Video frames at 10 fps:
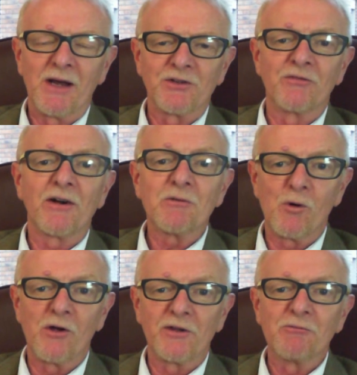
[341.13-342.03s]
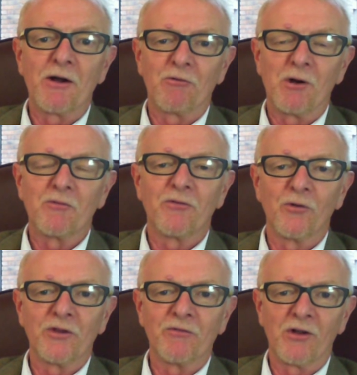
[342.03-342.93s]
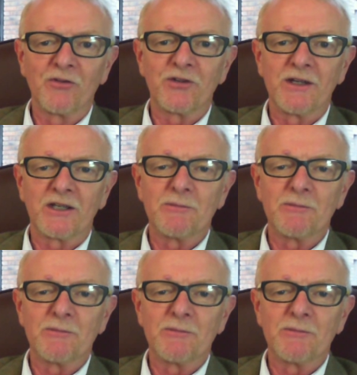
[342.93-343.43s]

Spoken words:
as a very worthy runner-up for the Volunteer